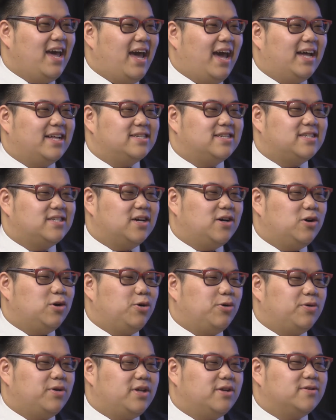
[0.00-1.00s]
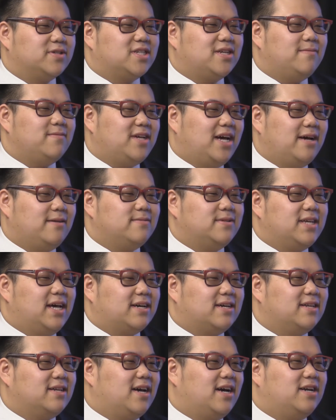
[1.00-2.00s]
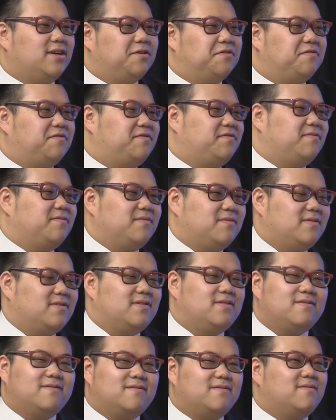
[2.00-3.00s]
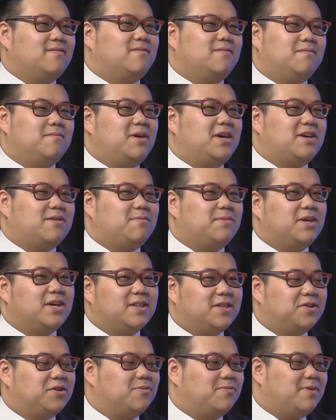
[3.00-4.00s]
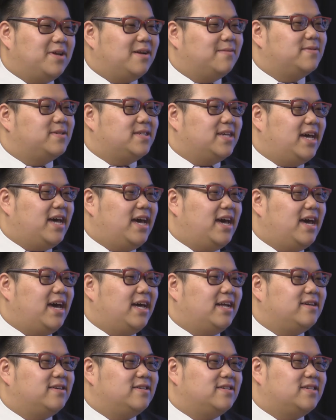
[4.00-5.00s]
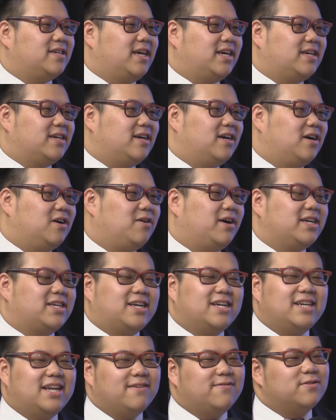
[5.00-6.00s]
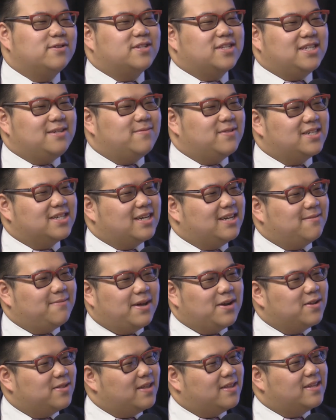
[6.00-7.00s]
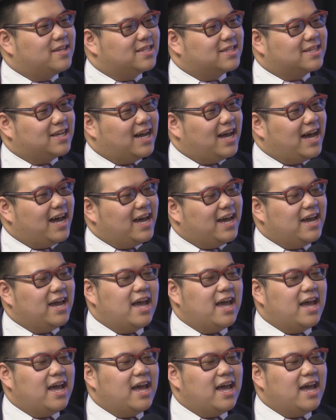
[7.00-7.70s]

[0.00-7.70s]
And so, you know, sometimes that can kind of make me a little bit upset. And it's like, oh, right. I can never seem to get better than this guy.